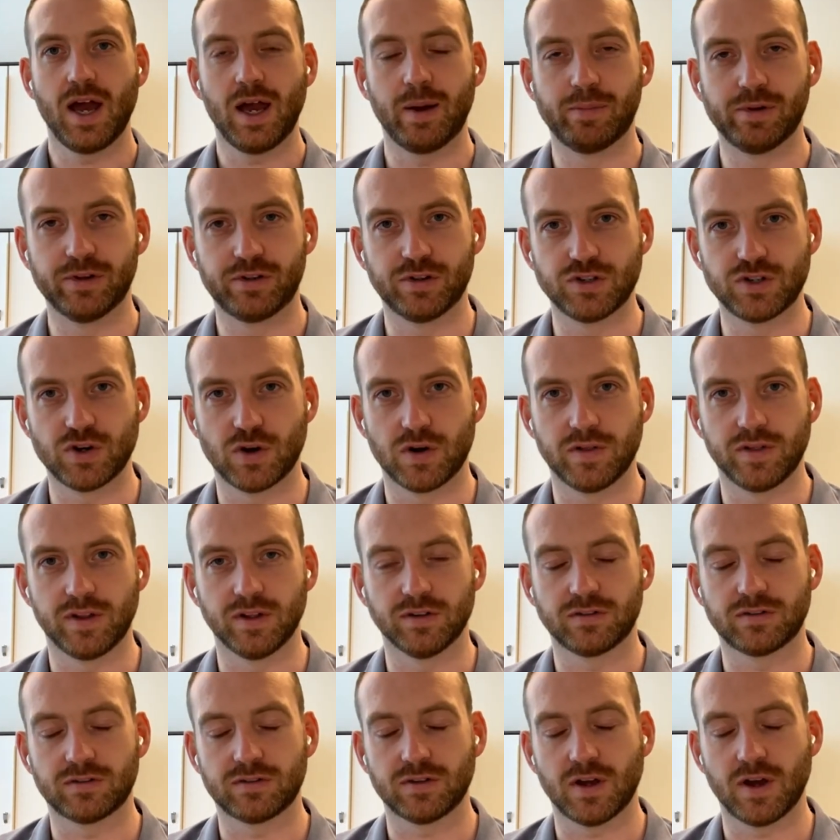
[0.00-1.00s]
able to join
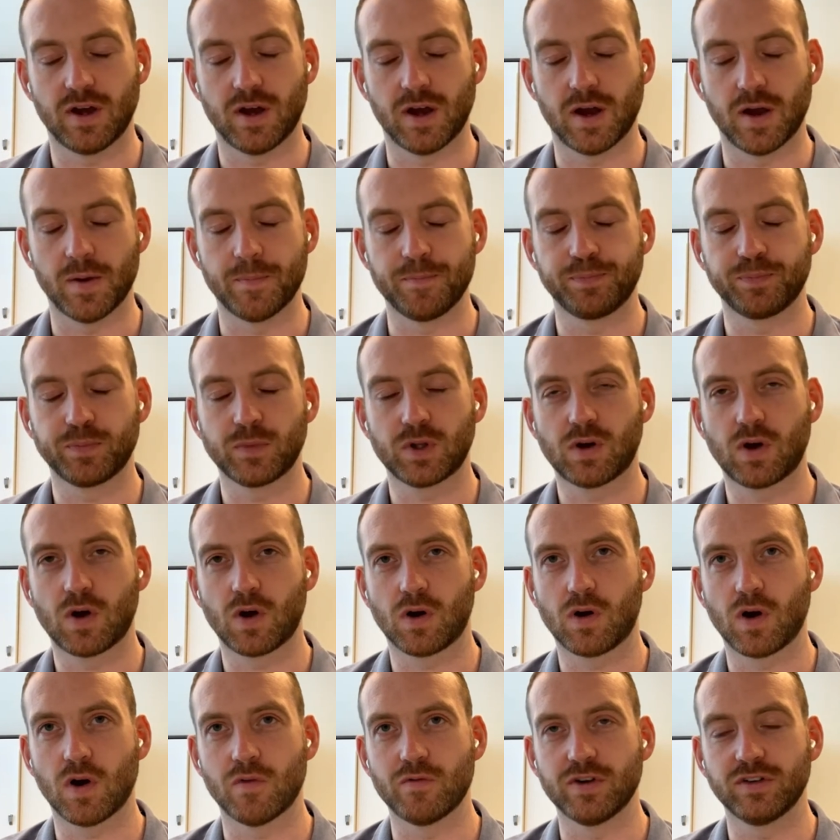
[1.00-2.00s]
this
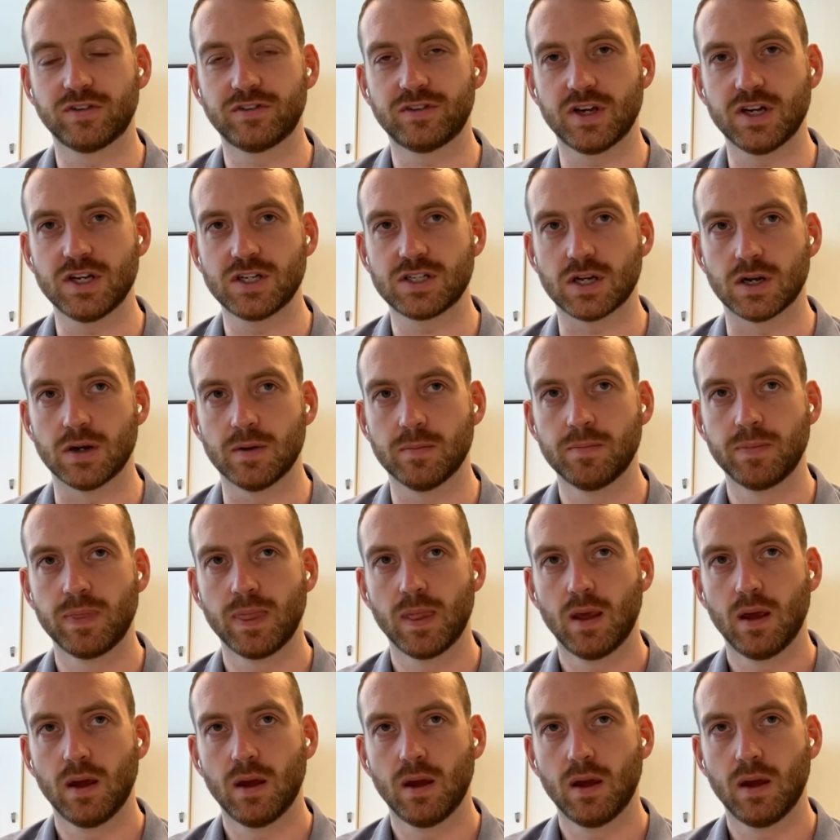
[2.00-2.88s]
conversation.